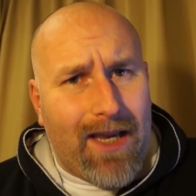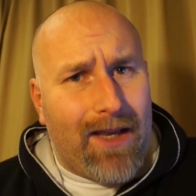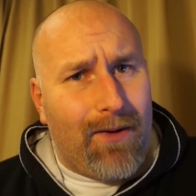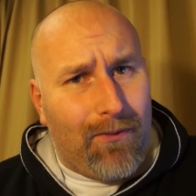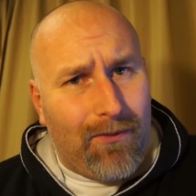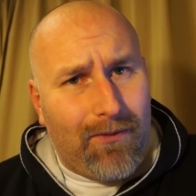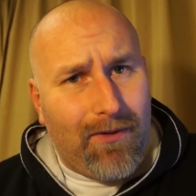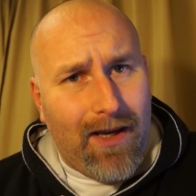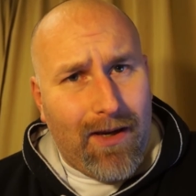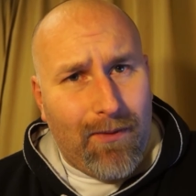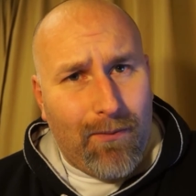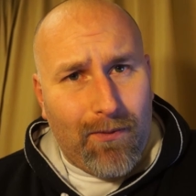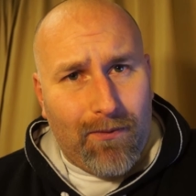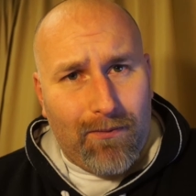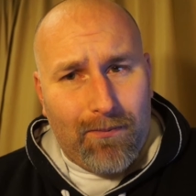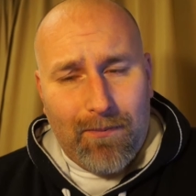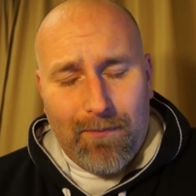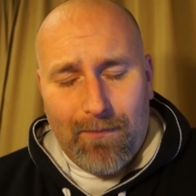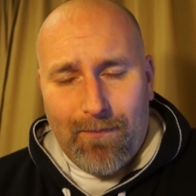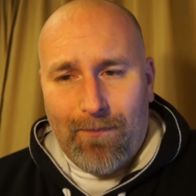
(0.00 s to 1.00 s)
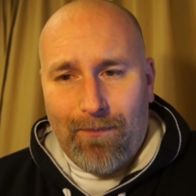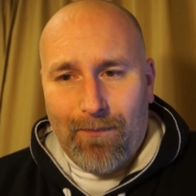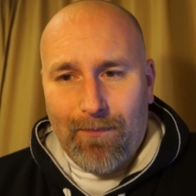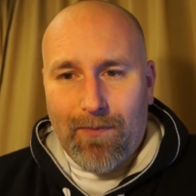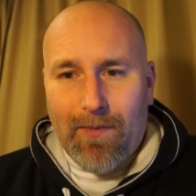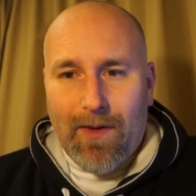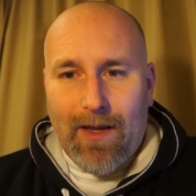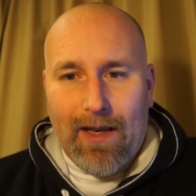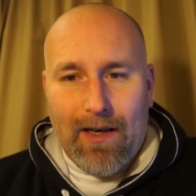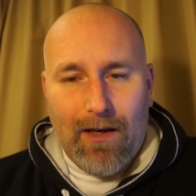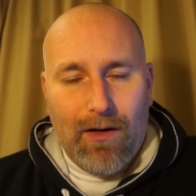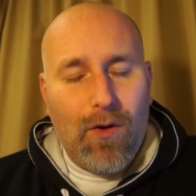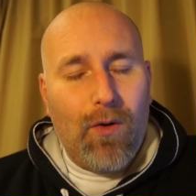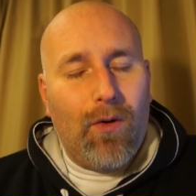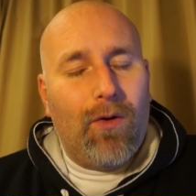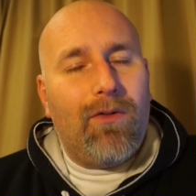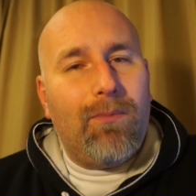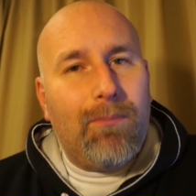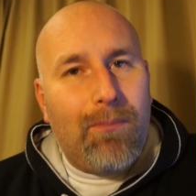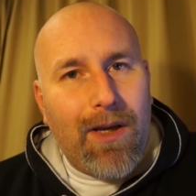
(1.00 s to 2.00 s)
It
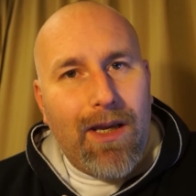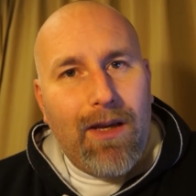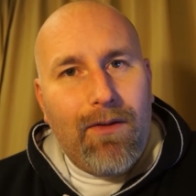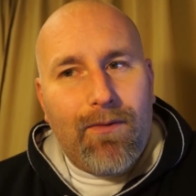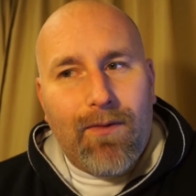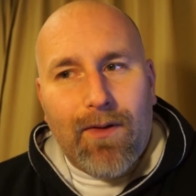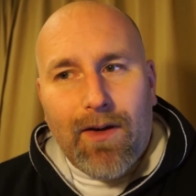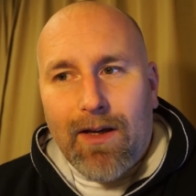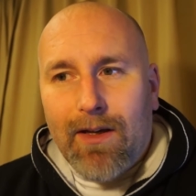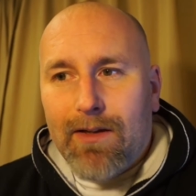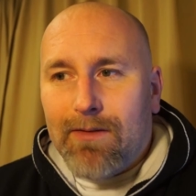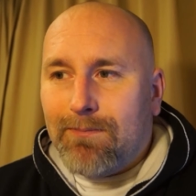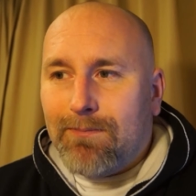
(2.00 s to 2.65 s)
looked beefy,